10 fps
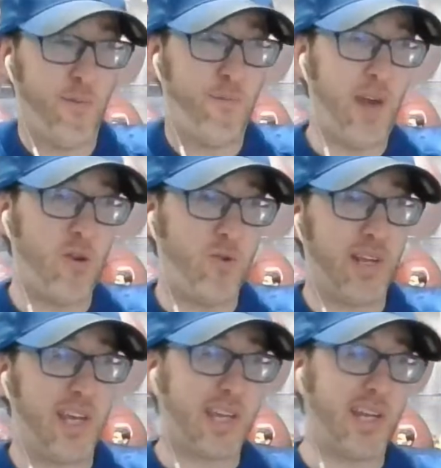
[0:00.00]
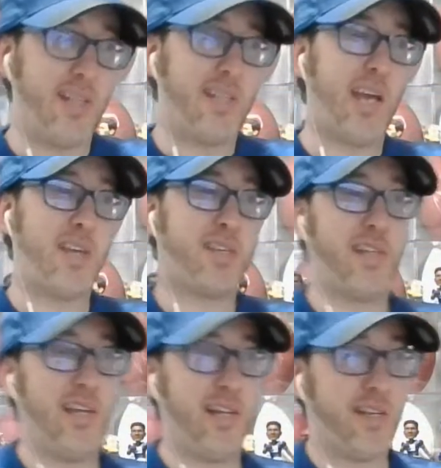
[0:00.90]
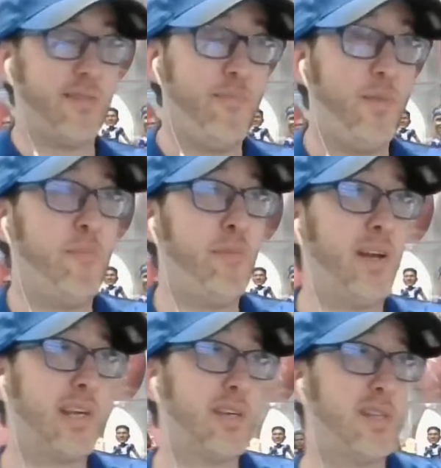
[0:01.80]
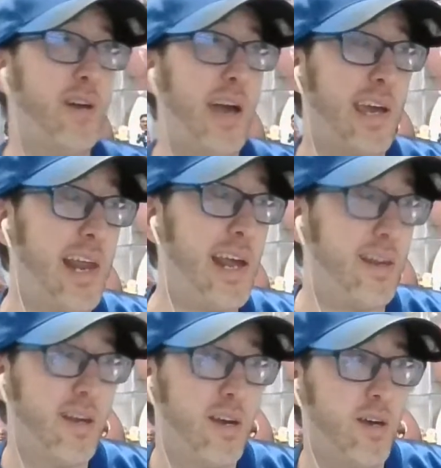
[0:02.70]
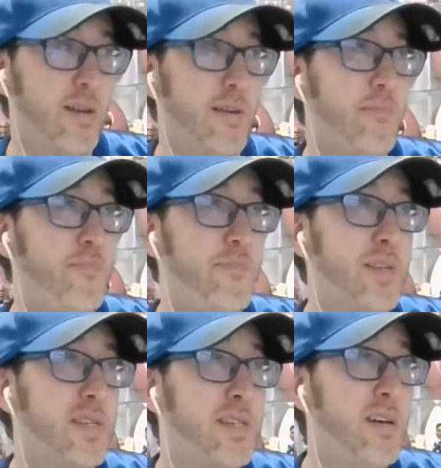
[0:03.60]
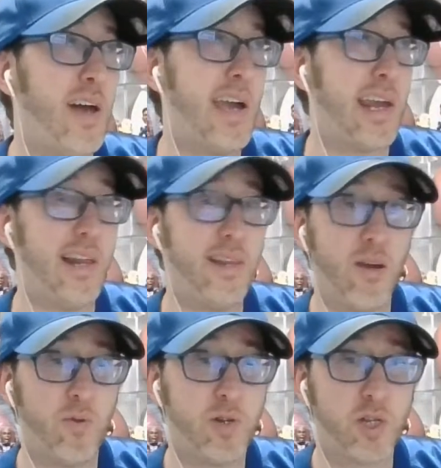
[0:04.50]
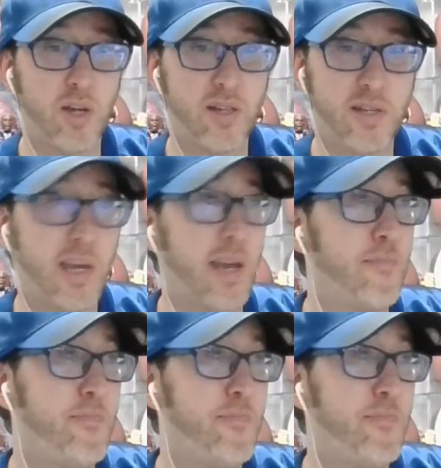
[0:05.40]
Very contested, but he's still hanging in. Still hanging in there, which is good to see.